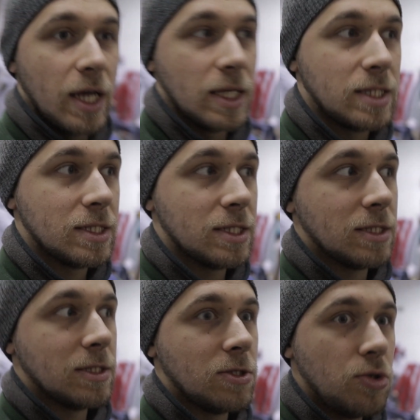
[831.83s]

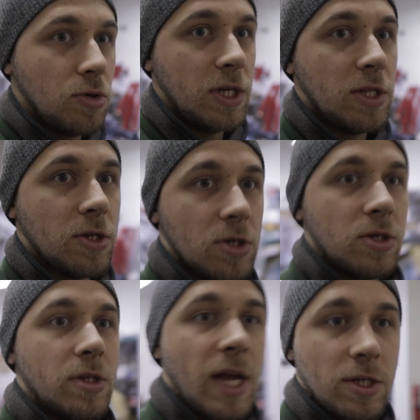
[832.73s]
It's
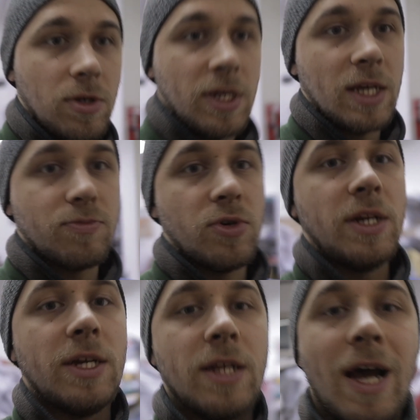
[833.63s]
2-liter naturally
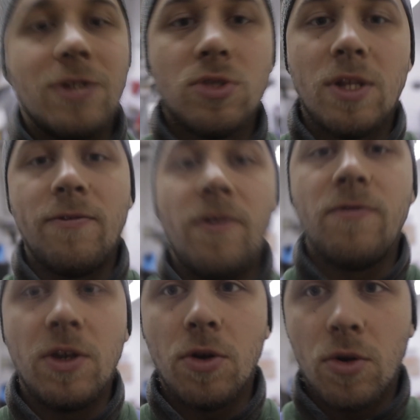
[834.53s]
aspirated
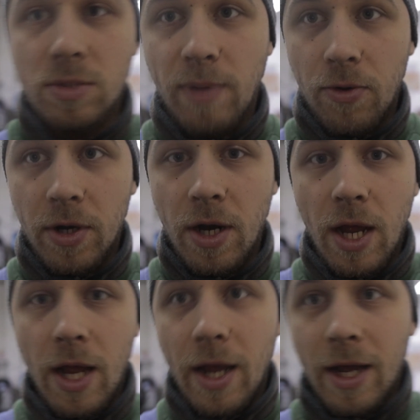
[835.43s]
150 horsepower.
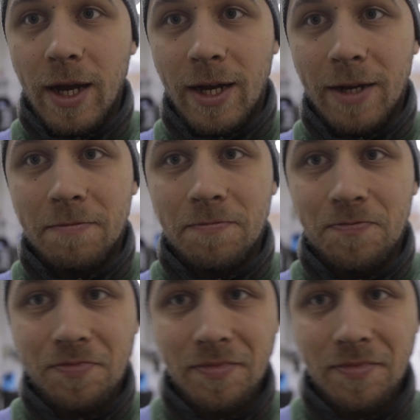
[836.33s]
And